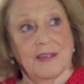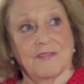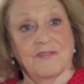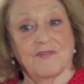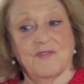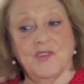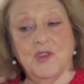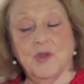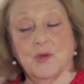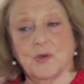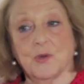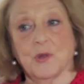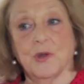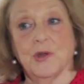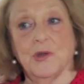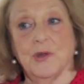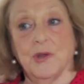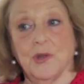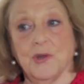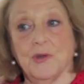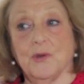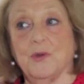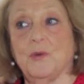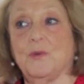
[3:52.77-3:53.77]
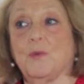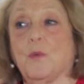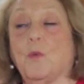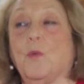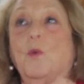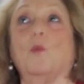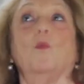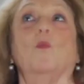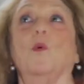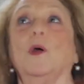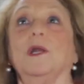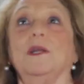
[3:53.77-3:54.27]
you're new,
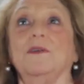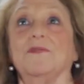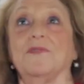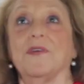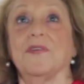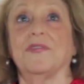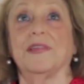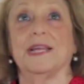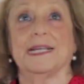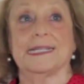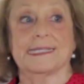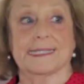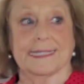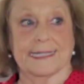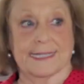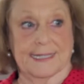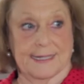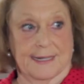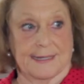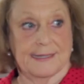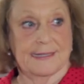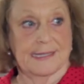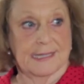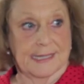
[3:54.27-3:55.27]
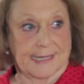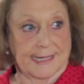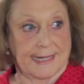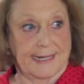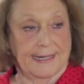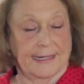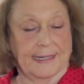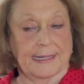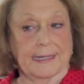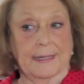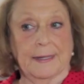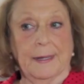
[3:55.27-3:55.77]
one of the things it does
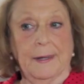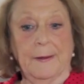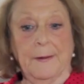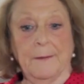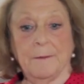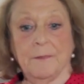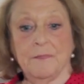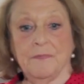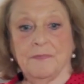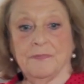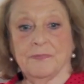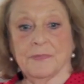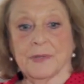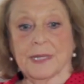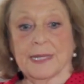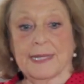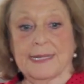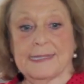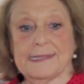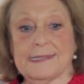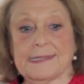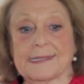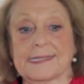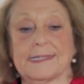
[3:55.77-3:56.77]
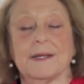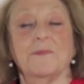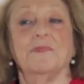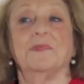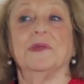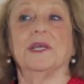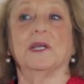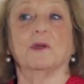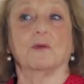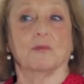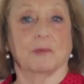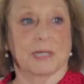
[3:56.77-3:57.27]
take is
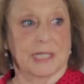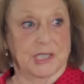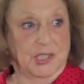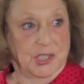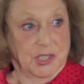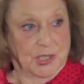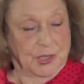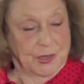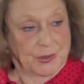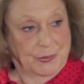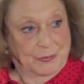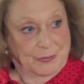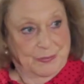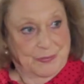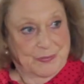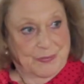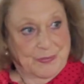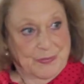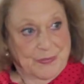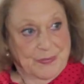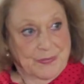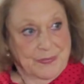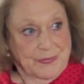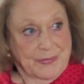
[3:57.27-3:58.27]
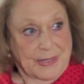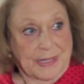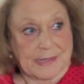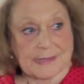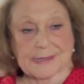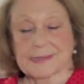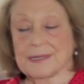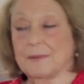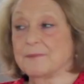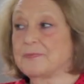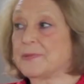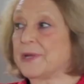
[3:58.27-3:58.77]
something original,
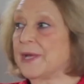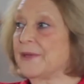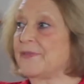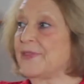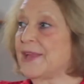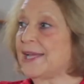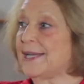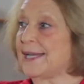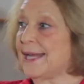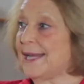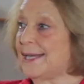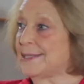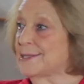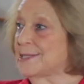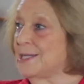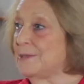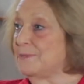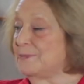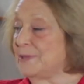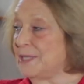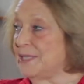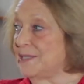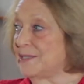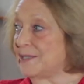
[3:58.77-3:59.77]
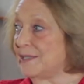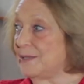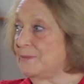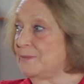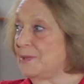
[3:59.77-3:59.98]
something that hasn't been done